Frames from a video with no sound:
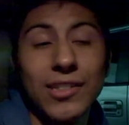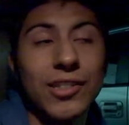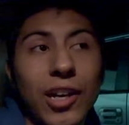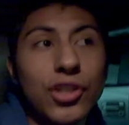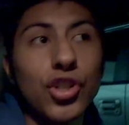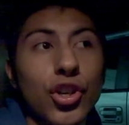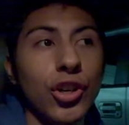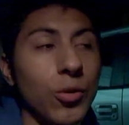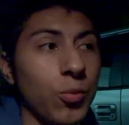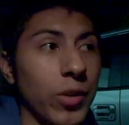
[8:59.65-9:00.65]
Such a
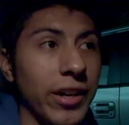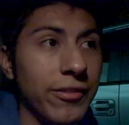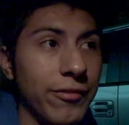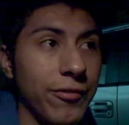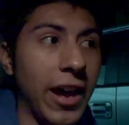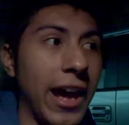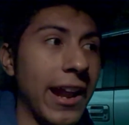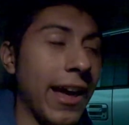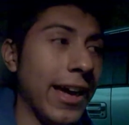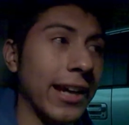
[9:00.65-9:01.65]
good riff,
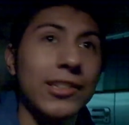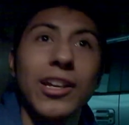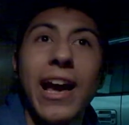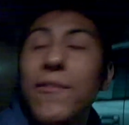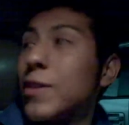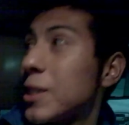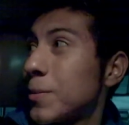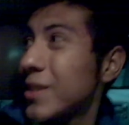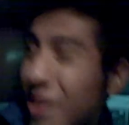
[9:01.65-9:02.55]
and it I've, it's been